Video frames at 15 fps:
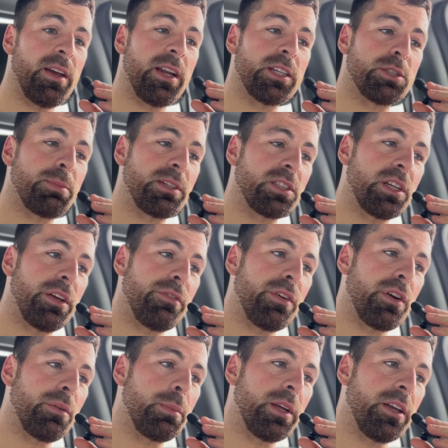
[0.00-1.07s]
And especially if
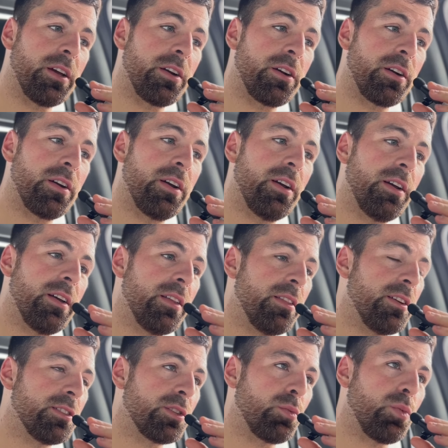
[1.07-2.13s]
you're a beginner,
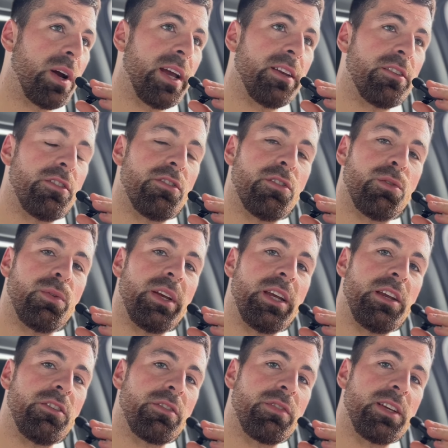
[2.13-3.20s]
there's a way to do
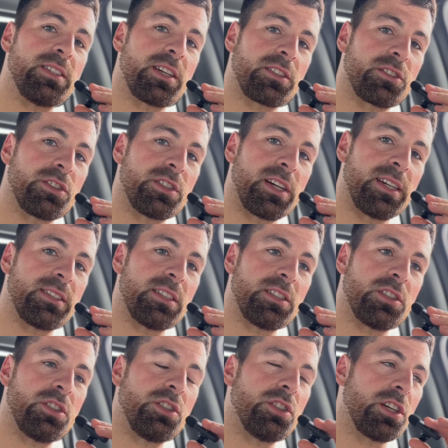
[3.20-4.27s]
each of these exercises